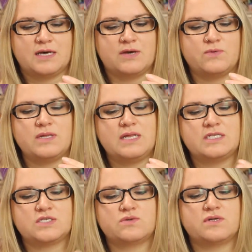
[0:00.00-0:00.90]
I really
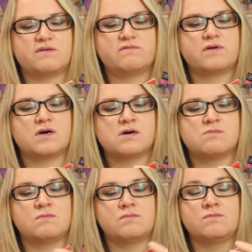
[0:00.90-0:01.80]
do love
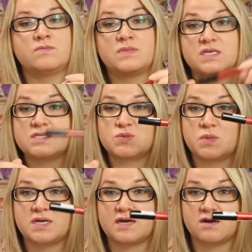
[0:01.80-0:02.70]
this
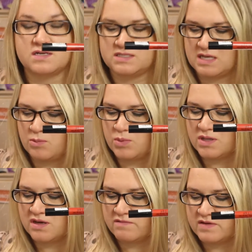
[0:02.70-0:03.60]
one I got a
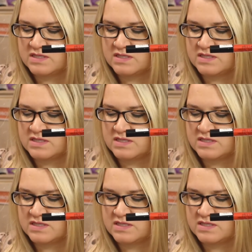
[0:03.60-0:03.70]
sample of.